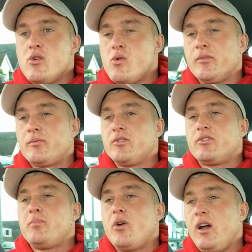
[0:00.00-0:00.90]
who I'm
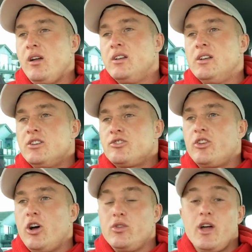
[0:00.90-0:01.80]
sponsored by,
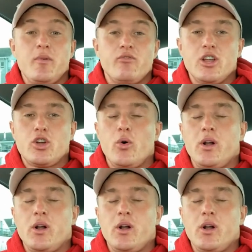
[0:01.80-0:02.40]
so that'll be really cool.